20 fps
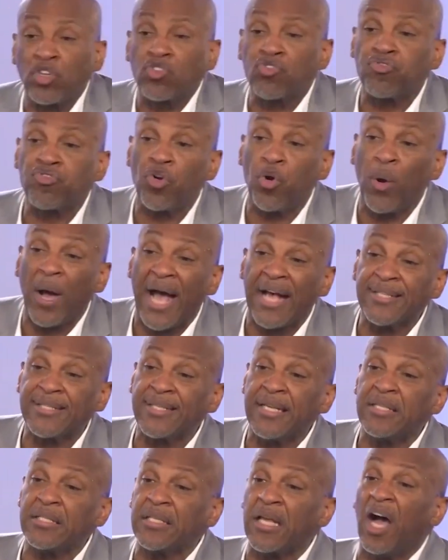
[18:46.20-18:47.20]
the true
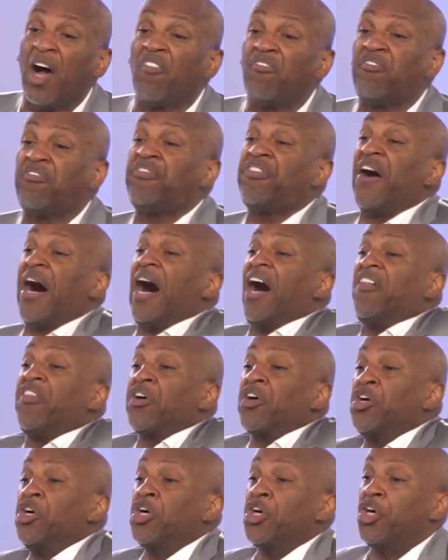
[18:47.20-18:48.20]
essence of
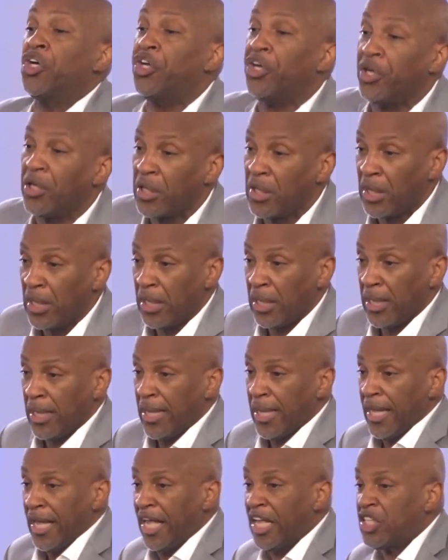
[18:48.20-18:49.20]
fatherhood
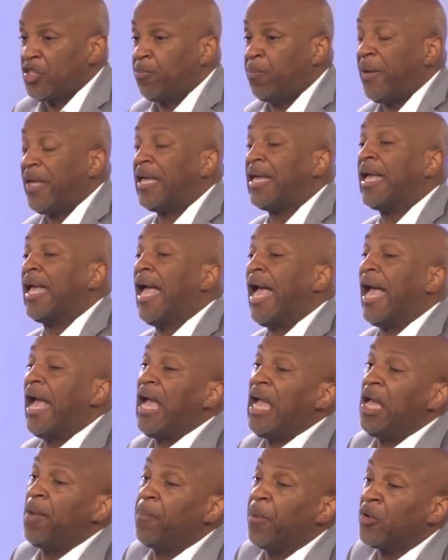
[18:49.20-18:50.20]
is being
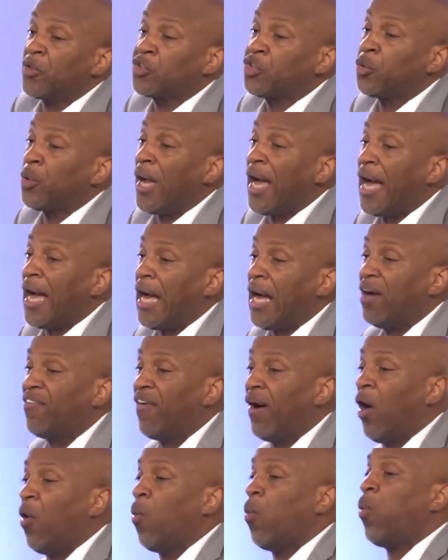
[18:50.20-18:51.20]
able to
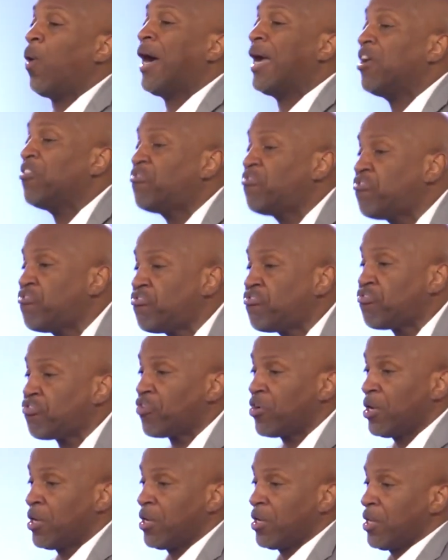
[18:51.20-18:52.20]
have a wife
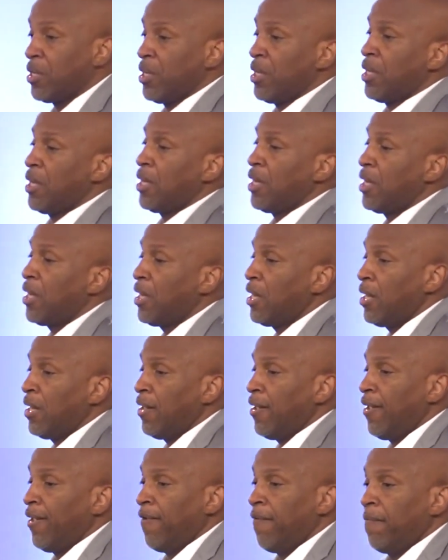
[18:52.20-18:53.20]

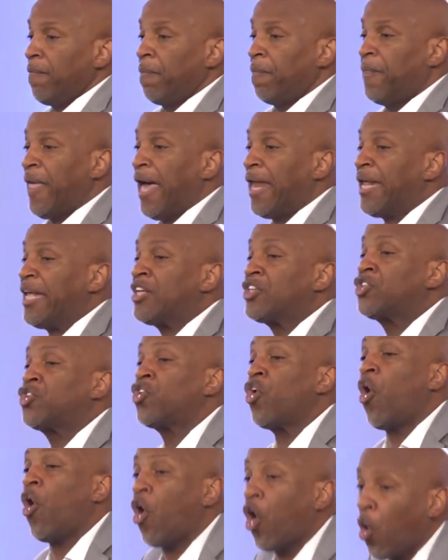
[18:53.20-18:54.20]
that is
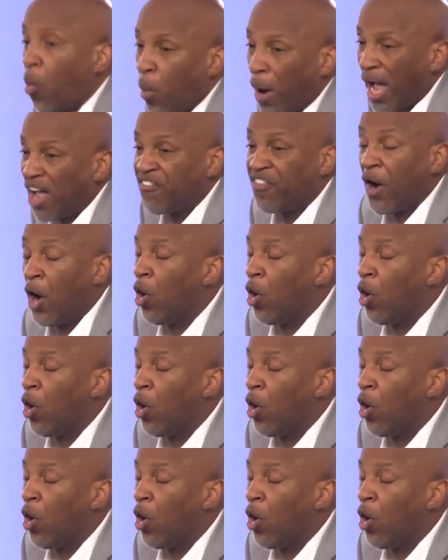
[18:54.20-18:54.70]
your wife